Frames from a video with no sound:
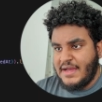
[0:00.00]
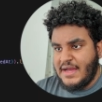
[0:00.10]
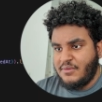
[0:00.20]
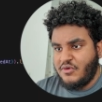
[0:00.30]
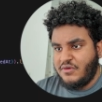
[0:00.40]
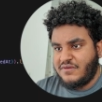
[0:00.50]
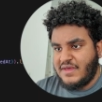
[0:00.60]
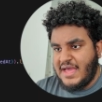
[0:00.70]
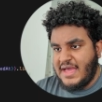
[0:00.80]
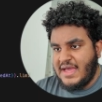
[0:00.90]
I'm going
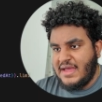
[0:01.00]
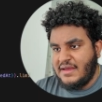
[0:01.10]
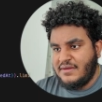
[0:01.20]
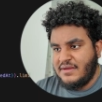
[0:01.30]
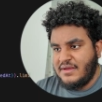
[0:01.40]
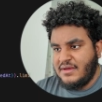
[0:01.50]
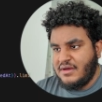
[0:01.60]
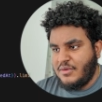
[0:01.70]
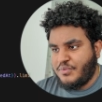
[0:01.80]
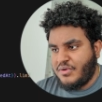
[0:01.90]
to add
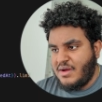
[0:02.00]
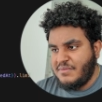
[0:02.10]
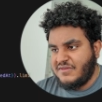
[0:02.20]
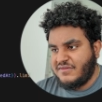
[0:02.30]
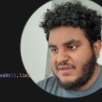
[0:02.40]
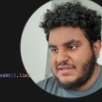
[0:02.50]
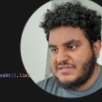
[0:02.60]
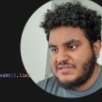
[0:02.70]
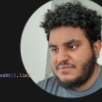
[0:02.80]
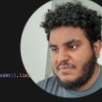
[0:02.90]
a promise.
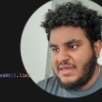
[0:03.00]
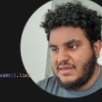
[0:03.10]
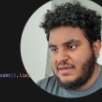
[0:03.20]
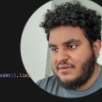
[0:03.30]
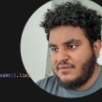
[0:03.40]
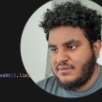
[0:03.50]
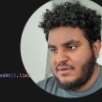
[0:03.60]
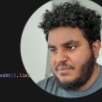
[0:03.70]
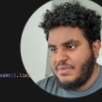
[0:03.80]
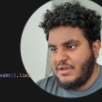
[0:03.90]
Let's make it
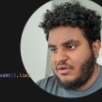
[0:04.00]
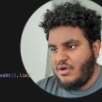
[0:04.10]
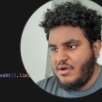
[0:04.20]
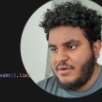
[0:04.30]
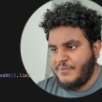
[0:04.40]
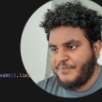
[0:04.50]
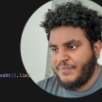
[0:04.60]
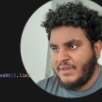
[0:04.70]
a bit long.